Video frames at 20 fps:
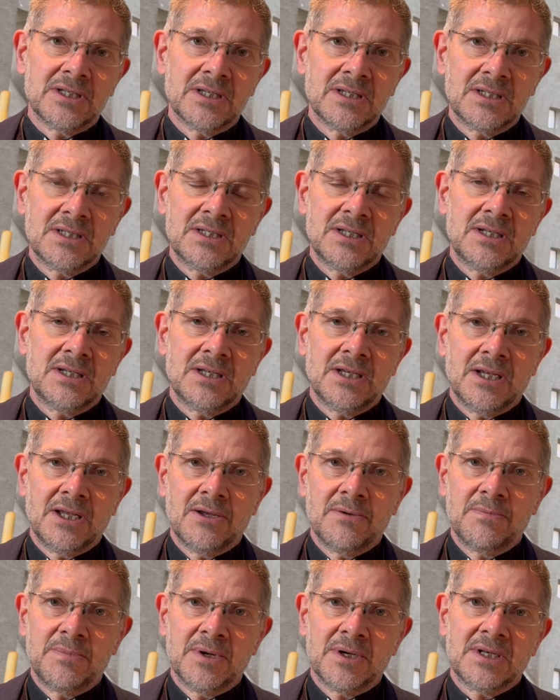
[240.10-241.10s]
this city,
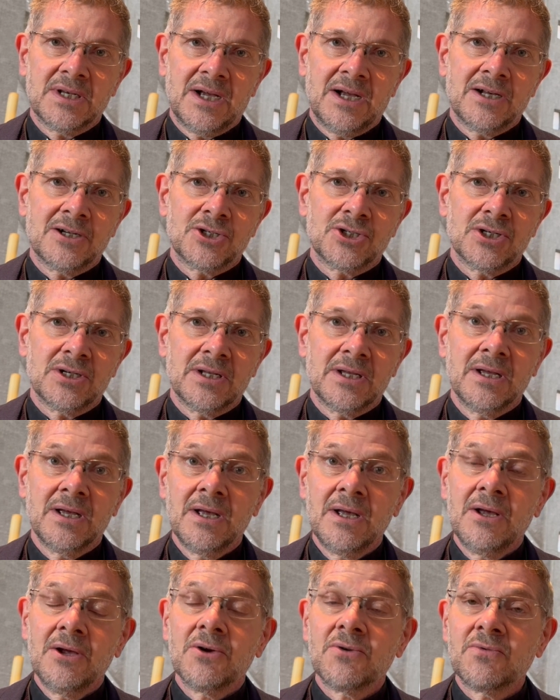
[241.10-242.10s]
but actually
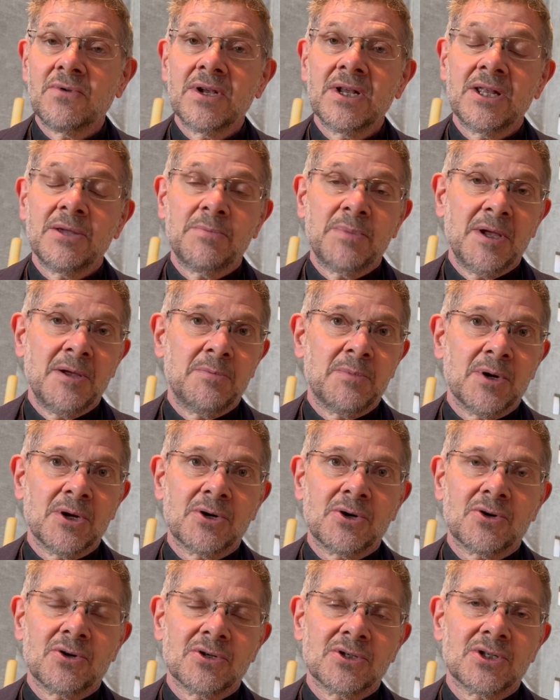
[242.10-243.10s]
really people
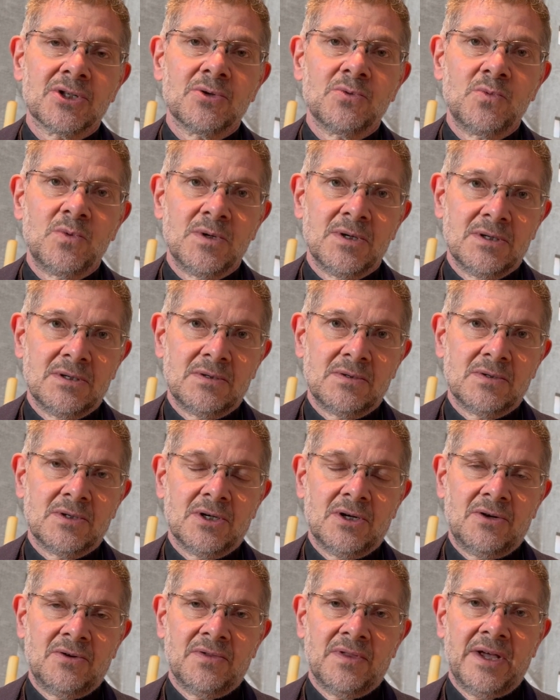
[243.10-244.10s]
across the world
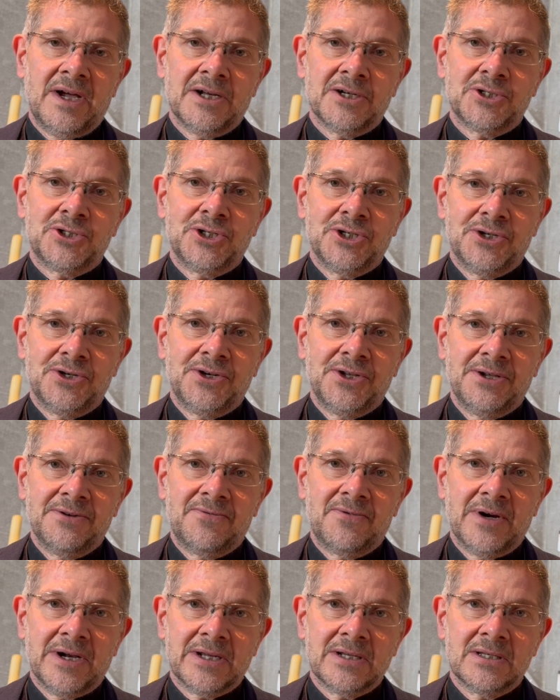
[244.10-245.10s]
on that journey
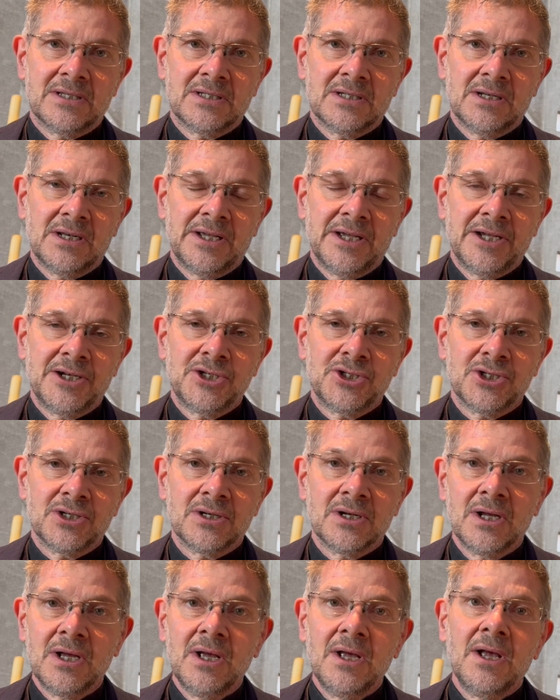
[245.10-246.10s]
of
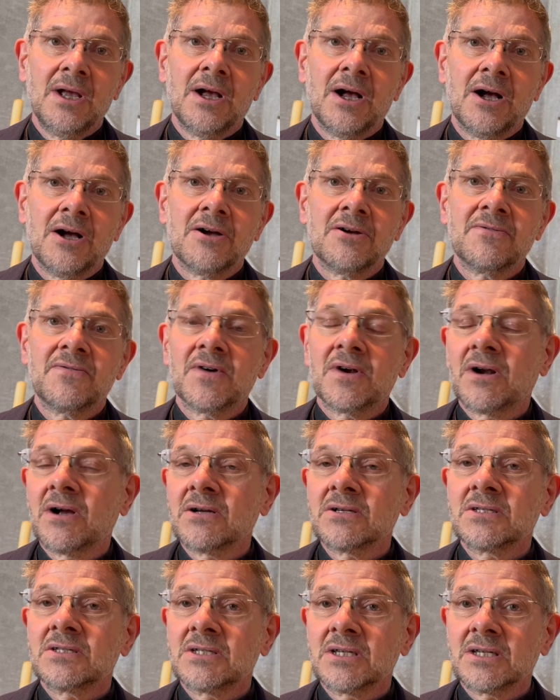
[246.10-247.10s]
reconciliation over
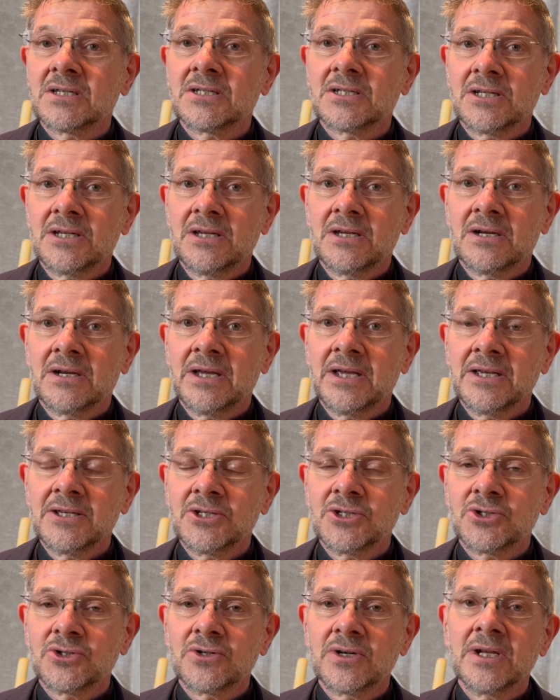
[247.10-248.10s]
our 60-year
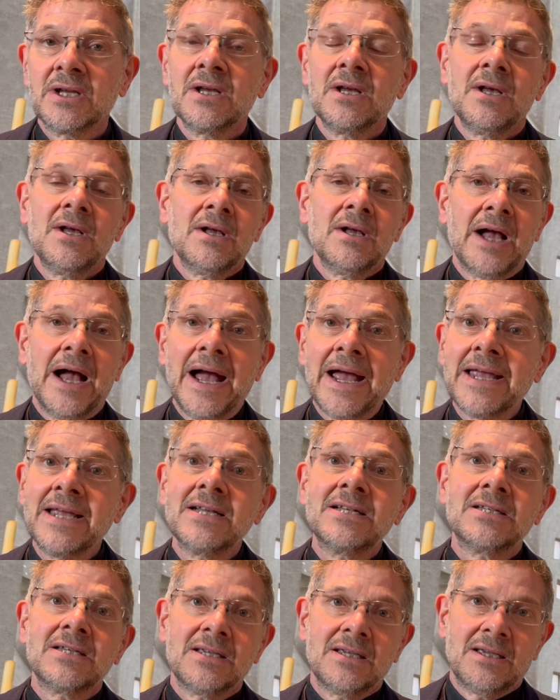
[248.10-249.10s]
history,
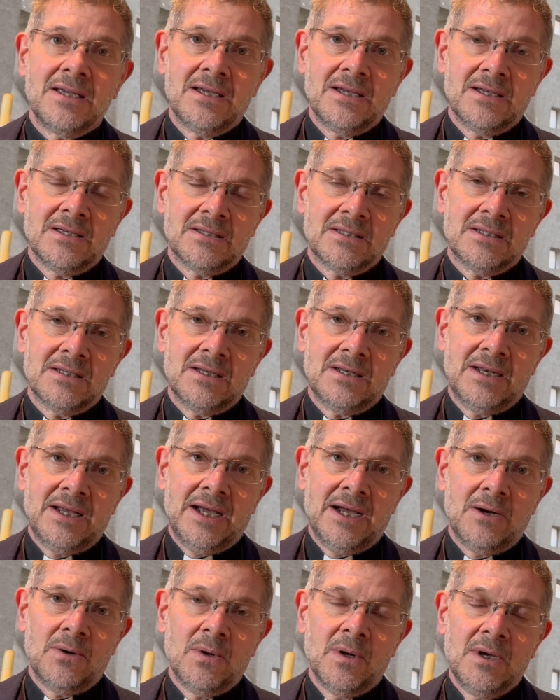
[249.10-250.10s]
80 years
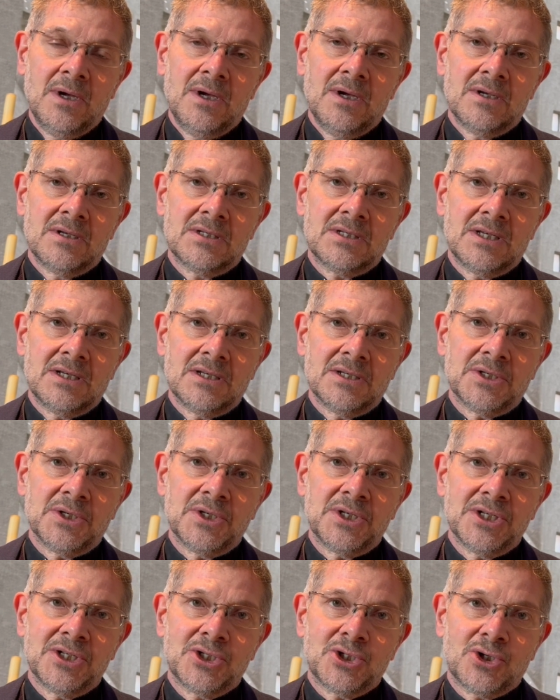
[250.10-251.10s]
now since the
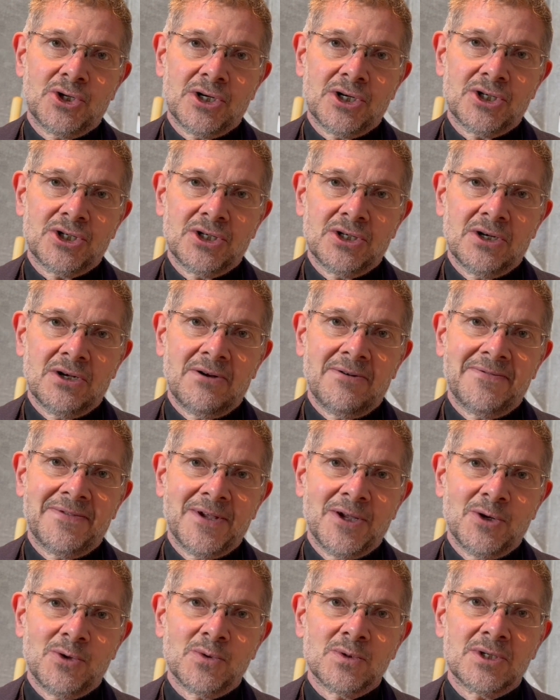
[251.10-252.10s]
destruction of
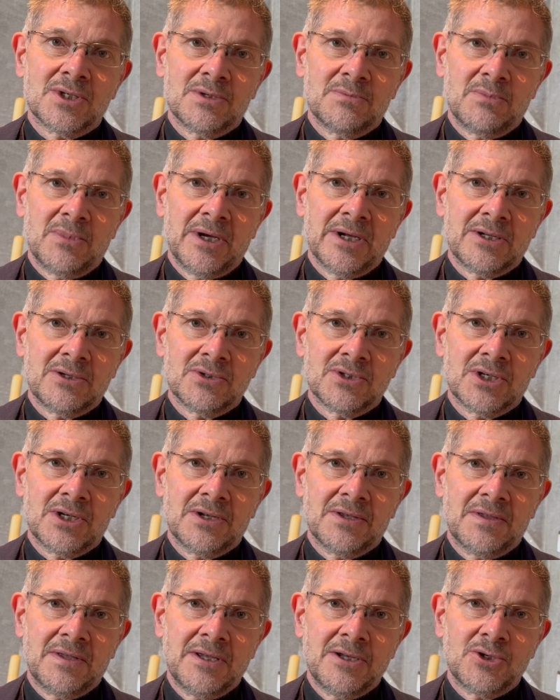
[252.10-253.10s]
the old St. Michael's
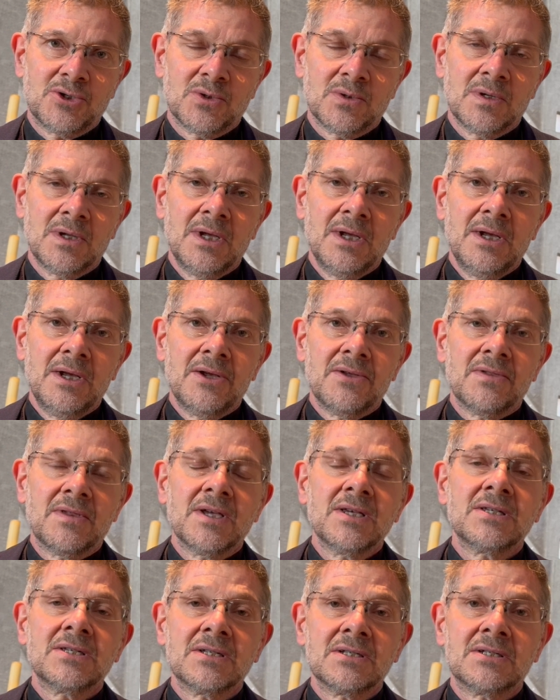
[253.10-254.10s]
Cathedral.
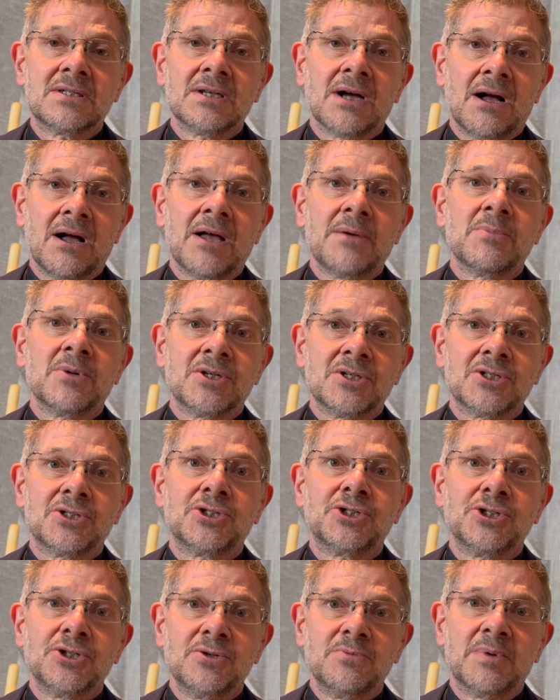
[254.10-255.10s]
This Diamond
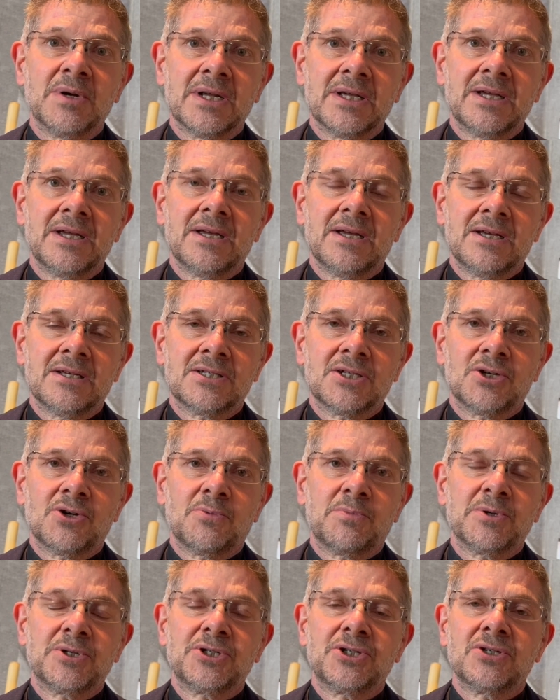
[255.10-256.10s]
Jubilee is an
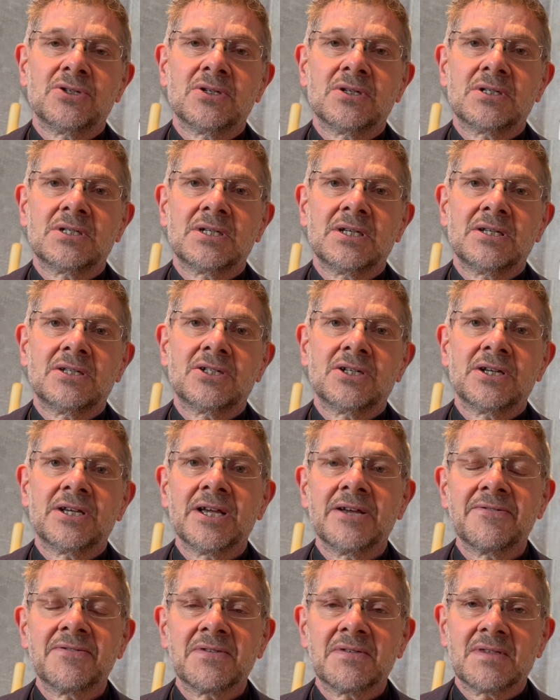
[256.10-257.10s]
opportunity to
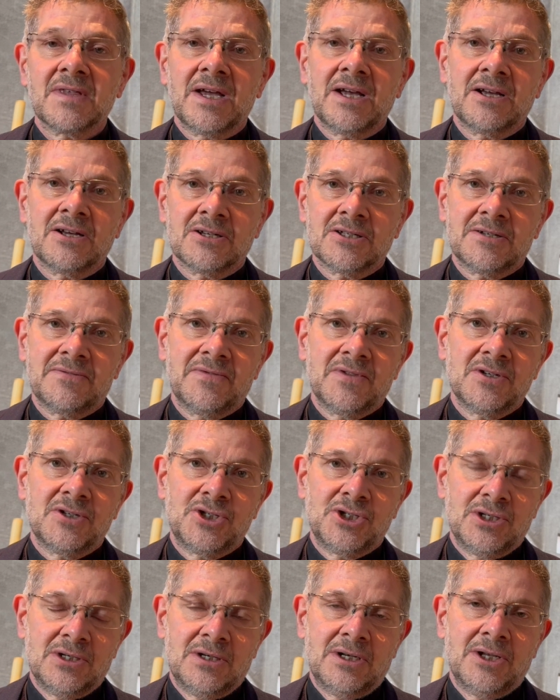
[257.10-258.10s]
give thanks for the
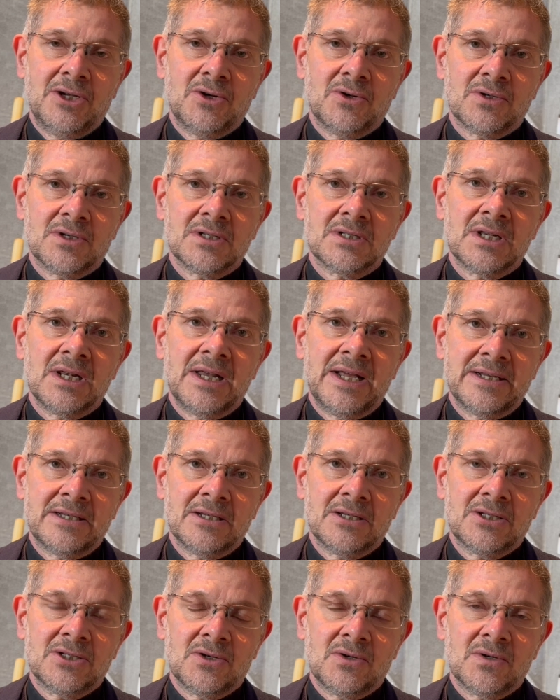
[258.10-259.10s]
journey God has led
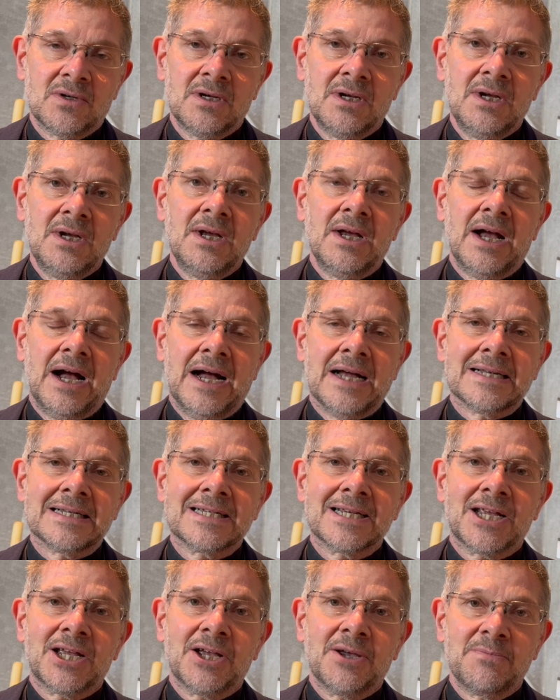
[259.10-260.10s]
us on and
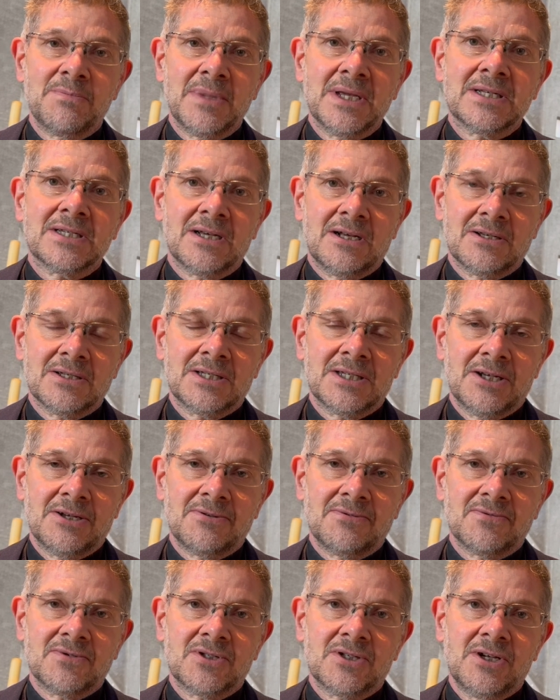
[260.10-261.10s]
to commit
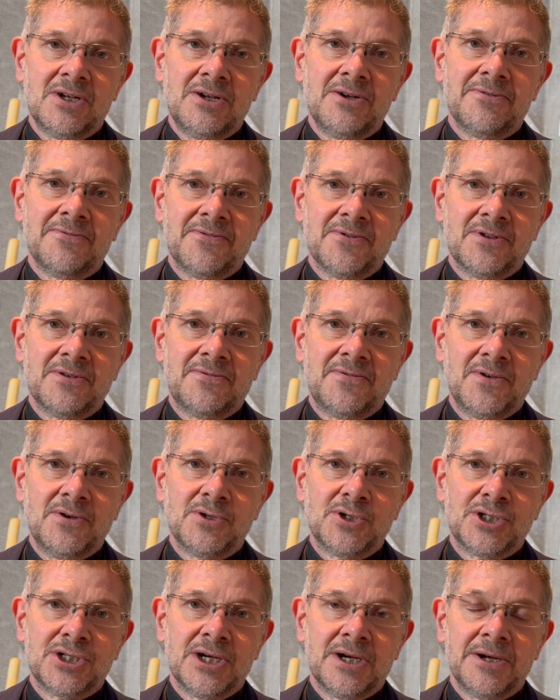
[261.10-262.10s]
ourselves for the
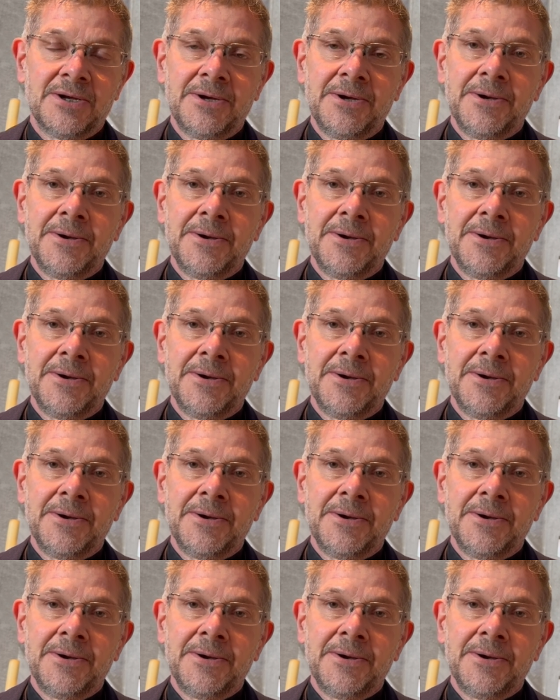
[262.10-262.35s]
future.